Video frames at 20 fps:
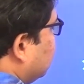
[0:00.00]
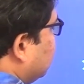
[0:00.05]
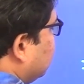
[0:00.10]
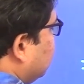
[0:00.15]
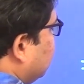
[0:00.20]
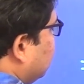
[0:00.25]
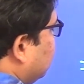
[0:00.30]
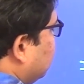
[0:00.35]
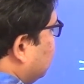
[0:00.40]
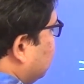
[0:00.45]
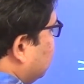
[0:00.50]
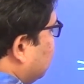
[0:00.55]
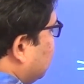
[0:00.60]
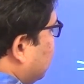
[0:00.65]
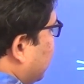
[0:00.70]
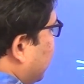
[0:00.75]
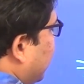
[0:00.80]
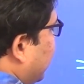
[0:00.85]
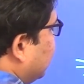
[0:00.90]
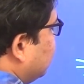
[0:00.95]

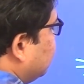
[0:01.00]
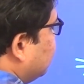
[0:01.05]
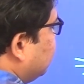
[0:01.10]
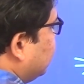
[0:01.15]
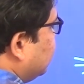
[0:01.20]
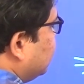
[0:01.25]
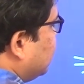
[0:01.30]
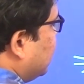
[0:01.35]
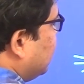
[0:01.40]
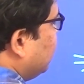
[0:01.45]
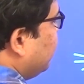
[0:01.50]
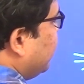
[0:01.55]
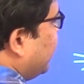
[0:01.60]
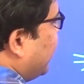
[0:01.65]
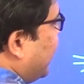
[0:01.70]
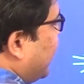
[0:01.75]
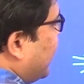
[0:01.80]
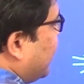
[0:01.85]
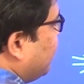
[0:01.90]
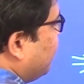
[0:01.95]
so as a result we
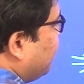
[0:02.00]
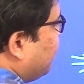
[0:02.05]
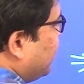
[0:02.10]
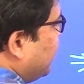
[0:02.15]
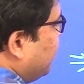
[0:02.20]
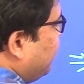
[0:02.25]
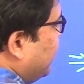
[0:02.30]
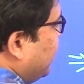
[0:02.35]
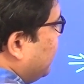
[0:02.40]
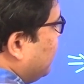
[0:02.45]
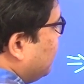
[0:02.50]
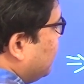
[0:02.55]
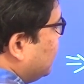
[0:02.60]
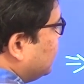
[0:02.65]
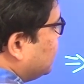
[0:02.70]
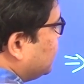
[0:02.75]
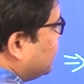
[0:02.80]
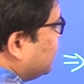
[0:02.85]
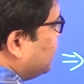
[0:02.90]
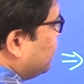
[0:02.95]
have Vp
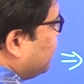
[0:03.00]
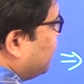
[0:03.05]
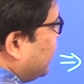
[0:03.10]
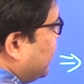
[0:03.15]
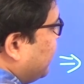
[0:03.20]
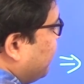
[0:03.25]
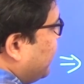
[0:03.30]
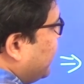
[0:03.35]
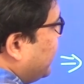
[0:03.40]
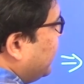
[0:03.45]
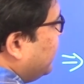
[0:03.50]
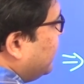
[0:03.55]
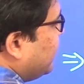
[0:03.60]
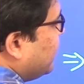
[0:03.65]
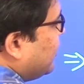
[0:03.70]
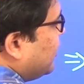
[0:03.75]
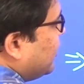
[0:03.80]
equals to Vp